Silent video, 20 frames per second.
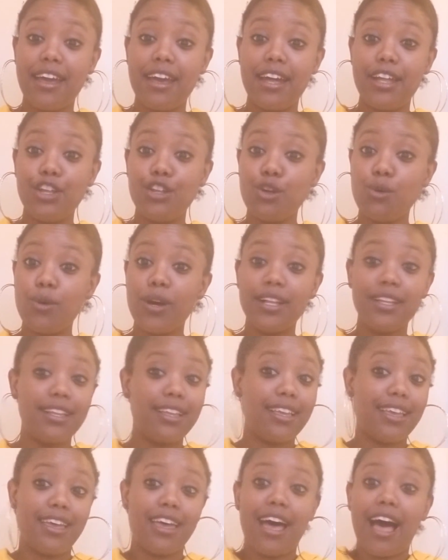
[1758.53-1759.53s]
And you know what?
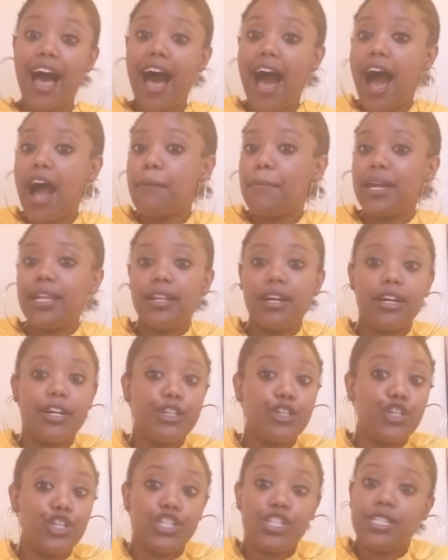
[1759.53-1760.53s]
I may not
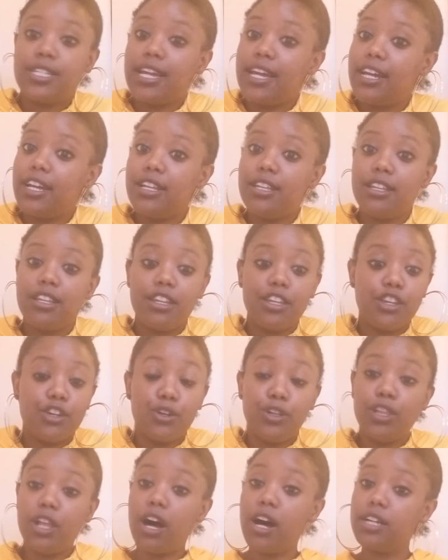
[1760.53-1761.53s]
understand
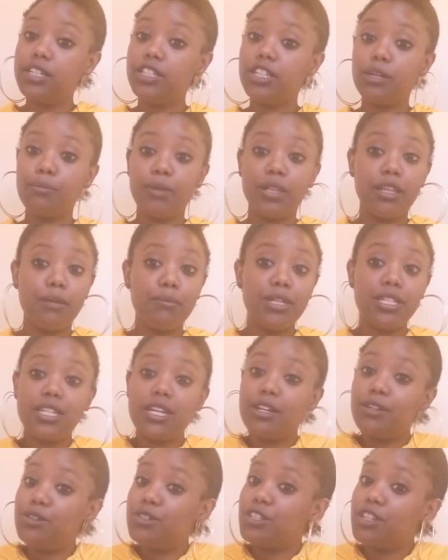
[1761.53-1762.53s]
your logic, but let me
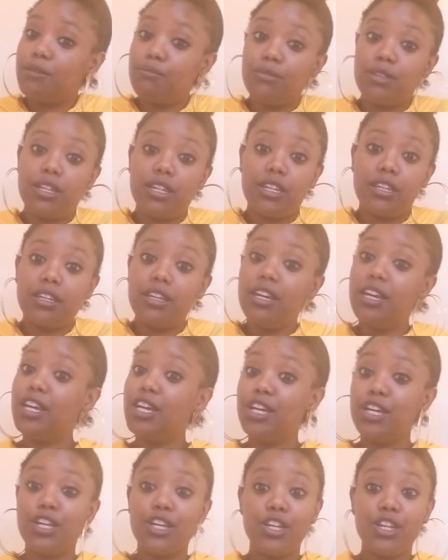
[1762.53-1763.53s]
tell you something.
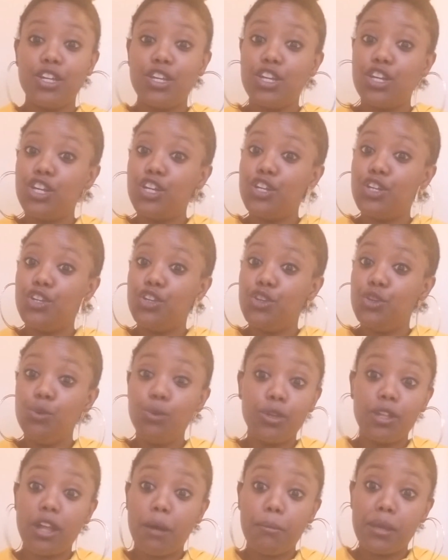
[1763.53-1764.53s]
You
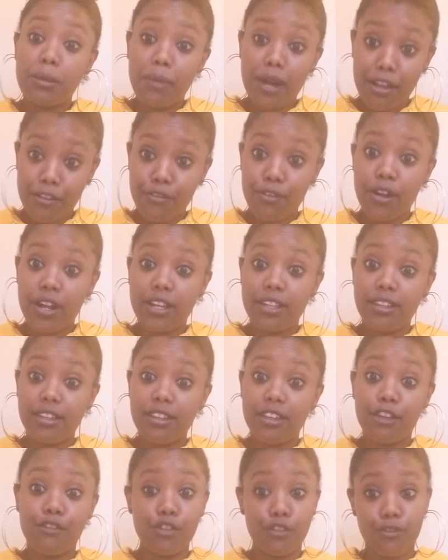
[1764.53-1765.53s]
will not be my friend
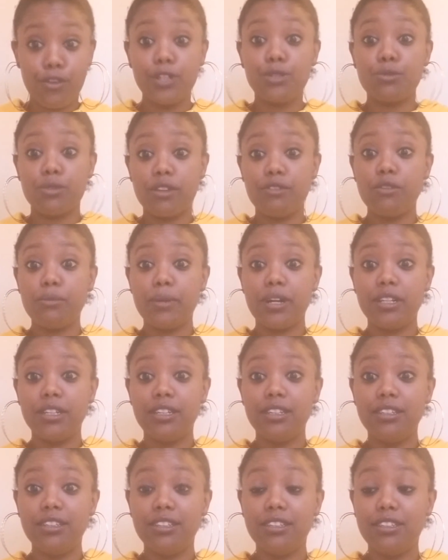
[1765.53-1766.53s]
if you're friends with
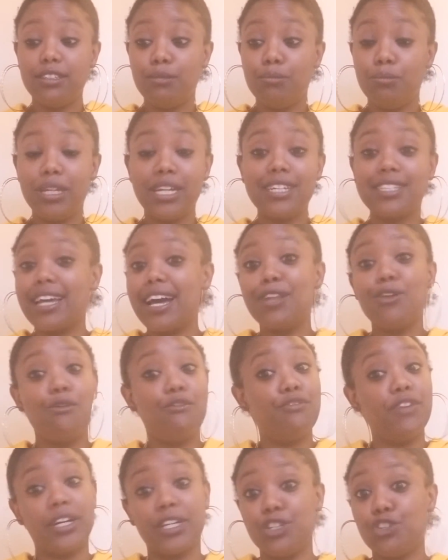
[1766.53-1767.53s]
everybody, because I don't
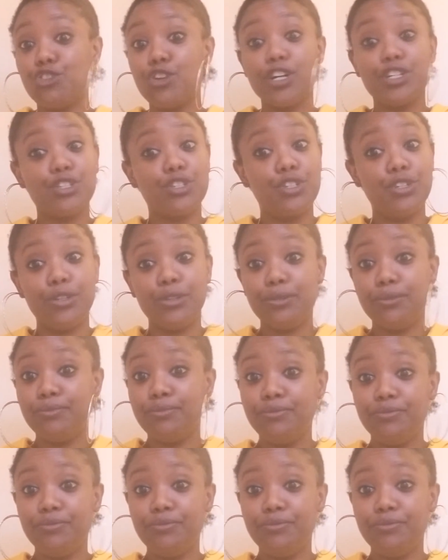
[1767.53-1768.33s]
fucking trust you.